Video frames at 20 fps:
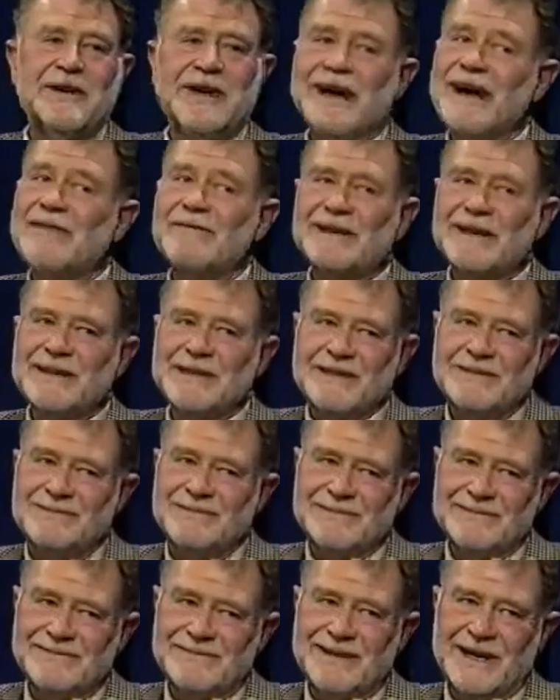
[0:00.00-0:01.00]
having them,
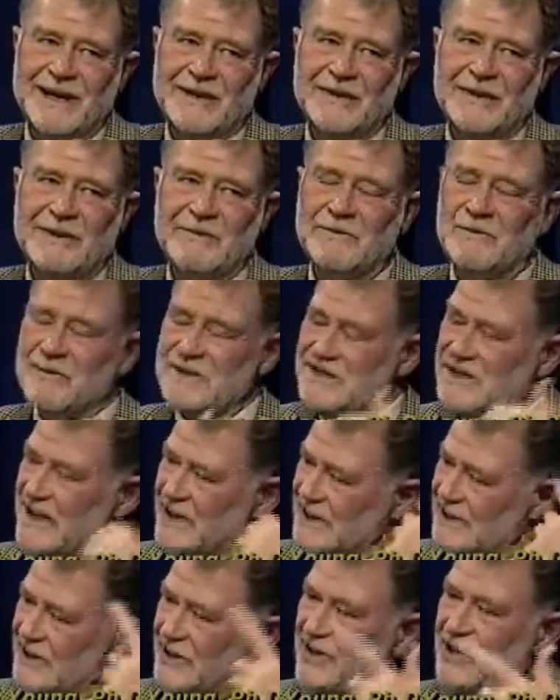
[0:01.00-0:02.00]
and therefore
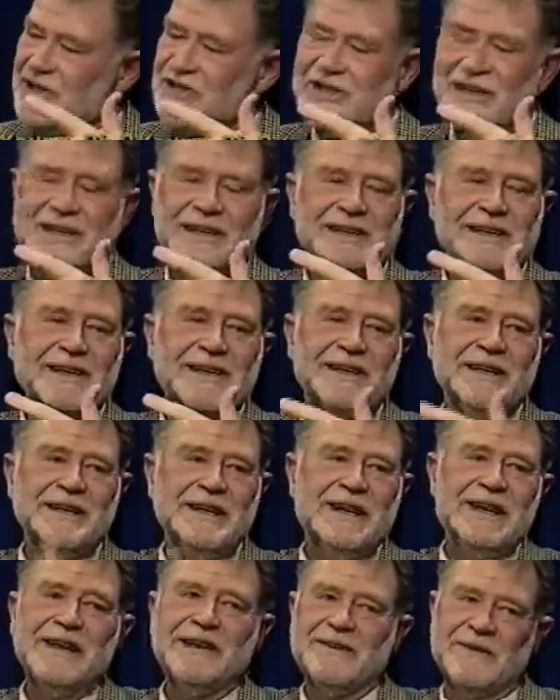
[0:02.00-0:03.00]
psychologically in
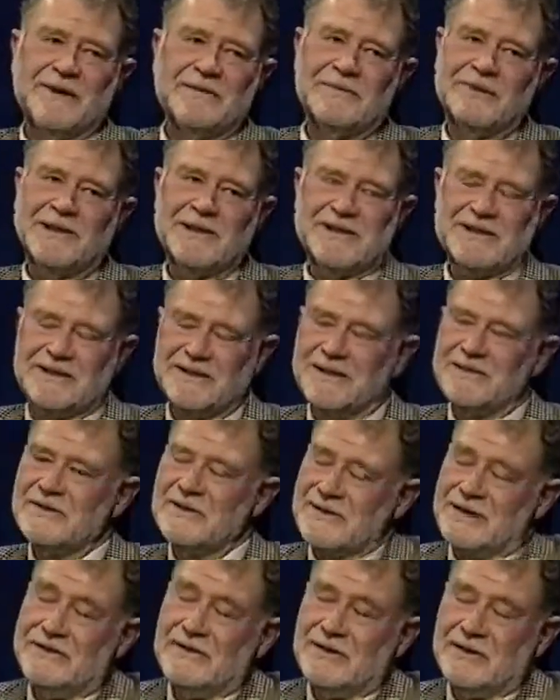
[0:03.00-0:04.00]
need of these
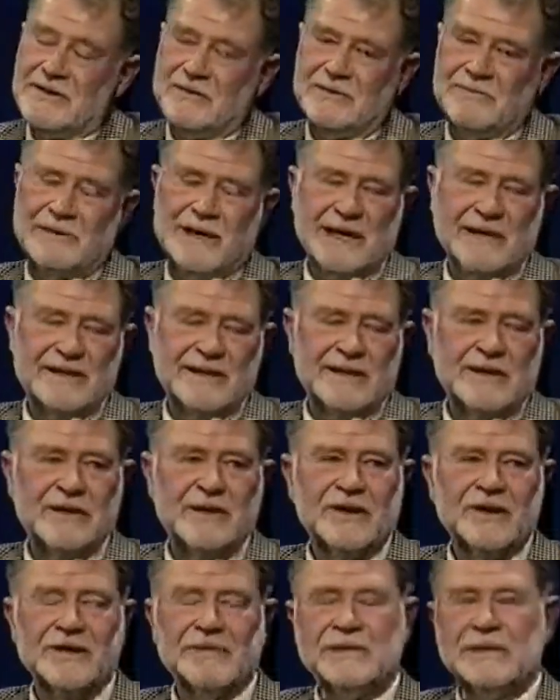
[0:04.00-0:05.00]
services. I mean, you could make that
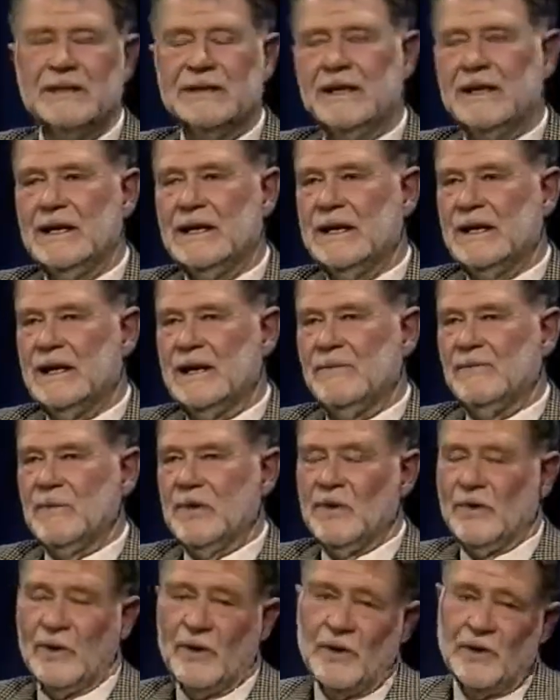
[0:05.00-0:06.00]
argument.
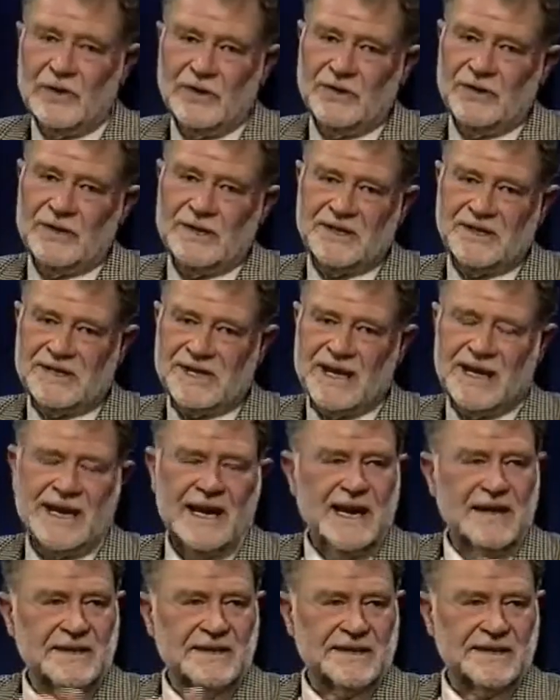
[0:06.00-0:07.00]
Or you could say,
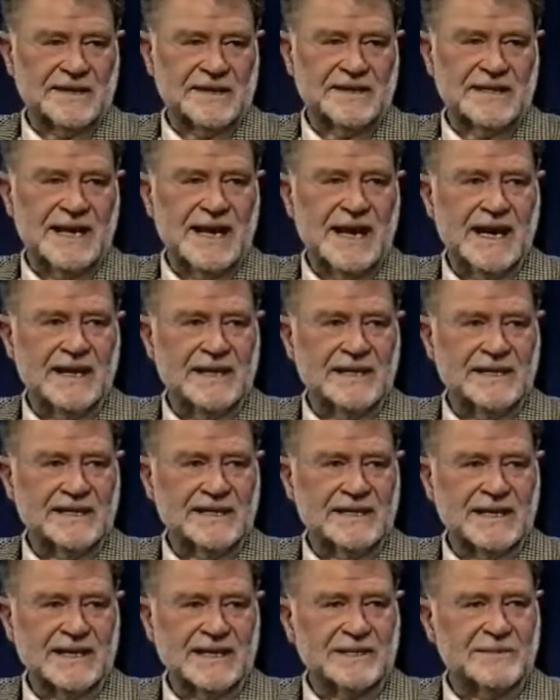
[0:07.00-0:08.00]
hey, the
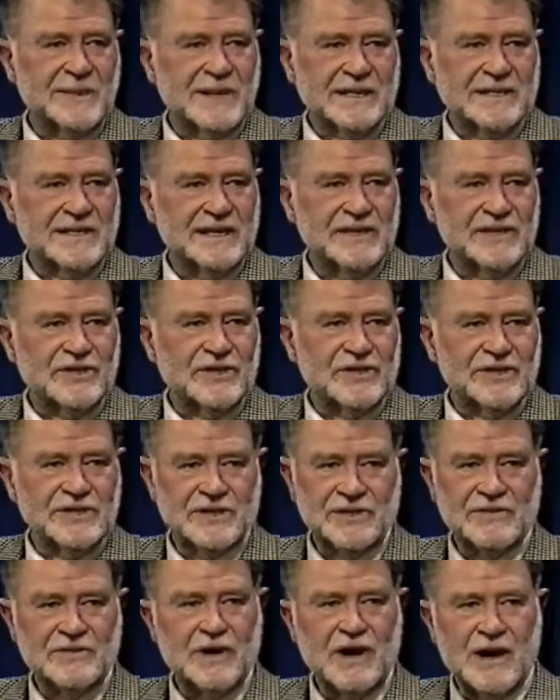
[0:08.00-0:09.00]
society's expectations
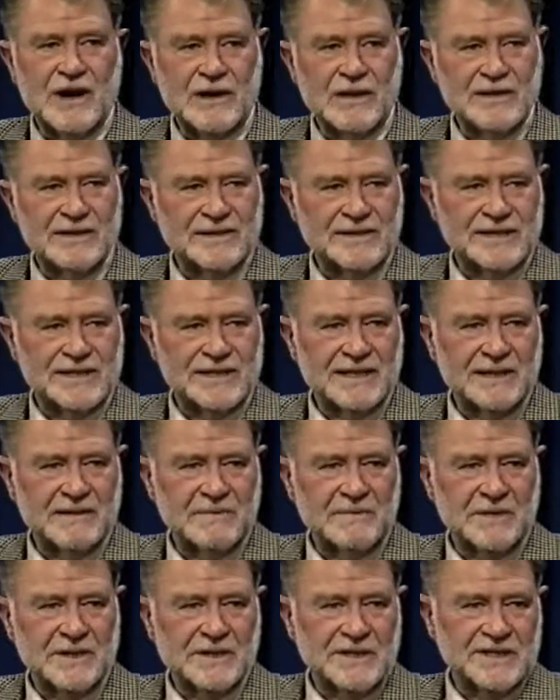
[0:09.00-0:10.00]
are wrong. Instead
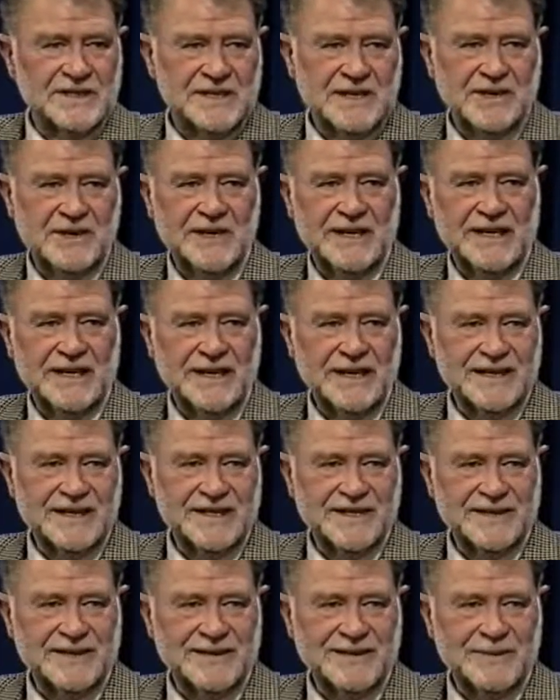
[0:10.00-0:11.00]
of focusing on the
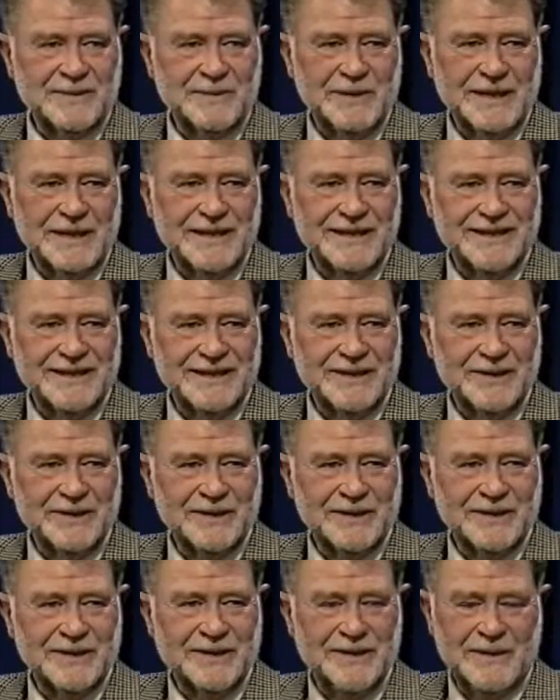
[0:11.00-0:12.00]
external, we need to
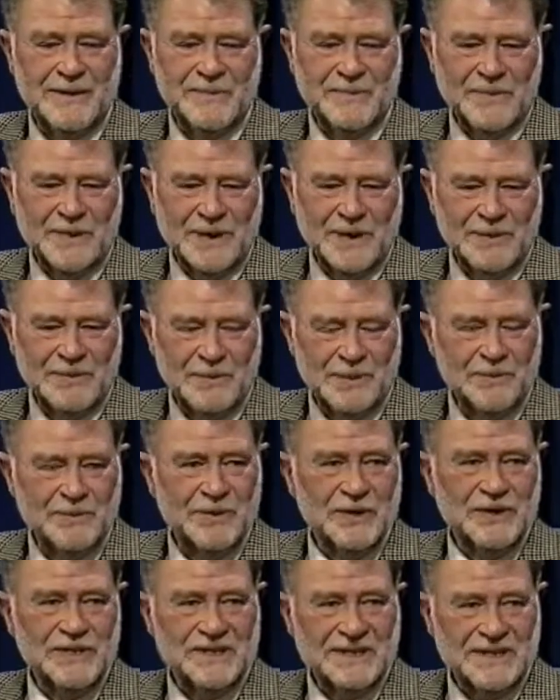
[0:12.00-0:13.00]
look at who a
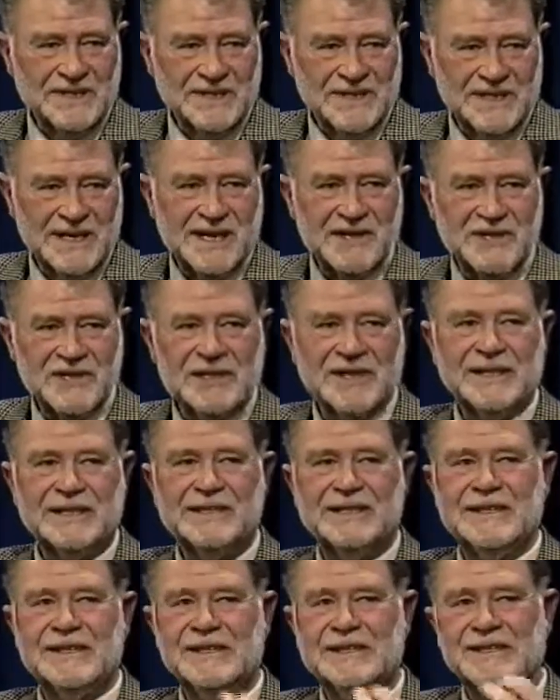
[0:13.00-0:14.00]
person
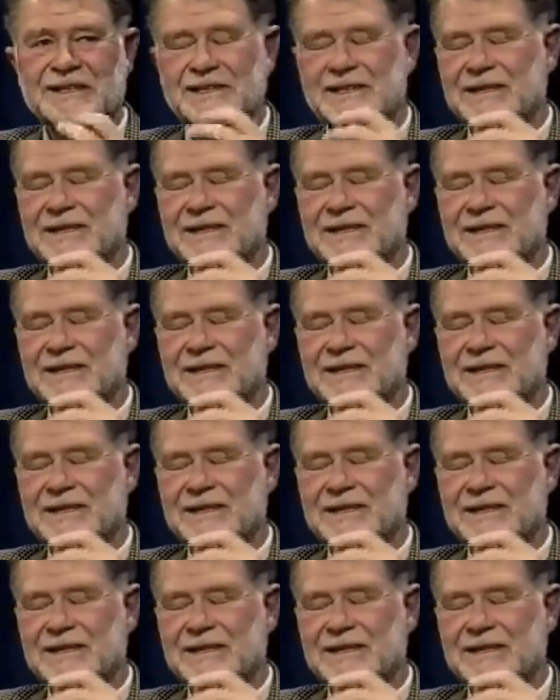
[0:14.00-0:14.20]
essentially is,